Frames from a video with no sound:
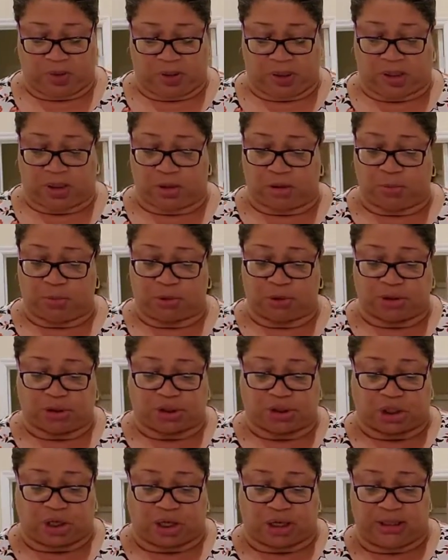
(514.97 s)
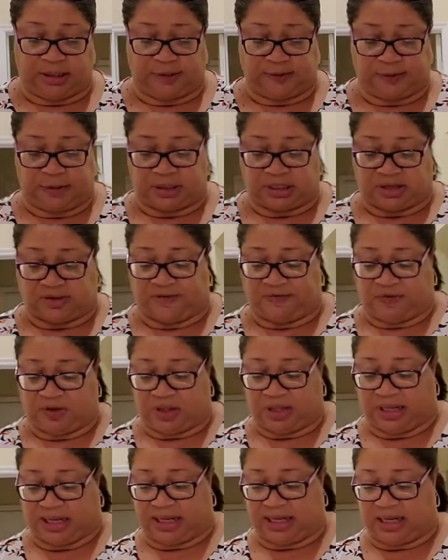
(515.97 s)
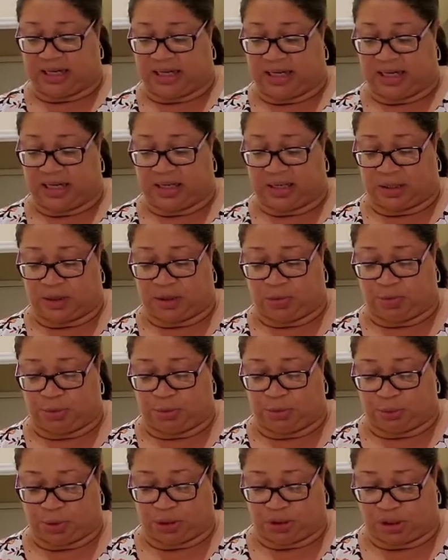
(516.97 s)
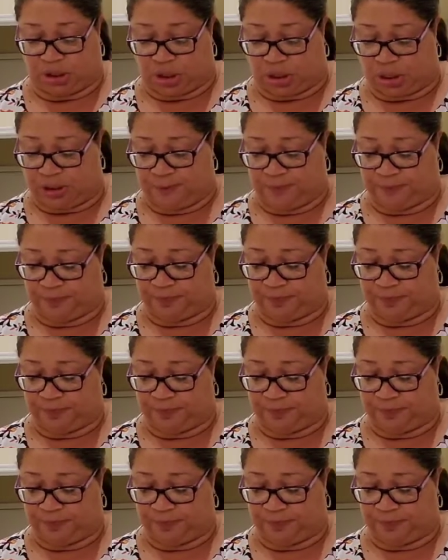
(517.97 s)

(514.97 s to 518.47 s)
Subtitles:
a little more salt, because I felt like it needed a little bit more salt.